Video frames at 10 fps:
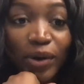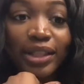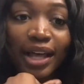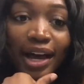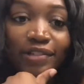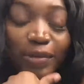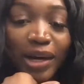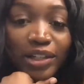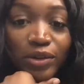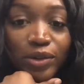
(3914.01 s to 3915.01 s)
going live on
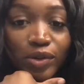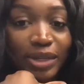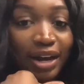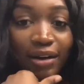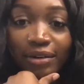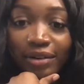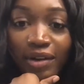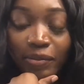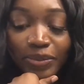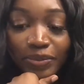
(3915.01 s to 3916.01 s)
my YouTube now
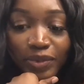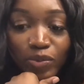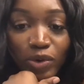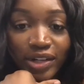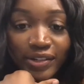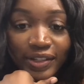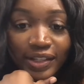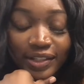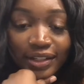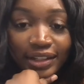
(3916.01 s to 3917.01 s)
more
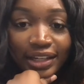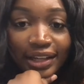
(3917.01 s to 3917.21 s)
consistently.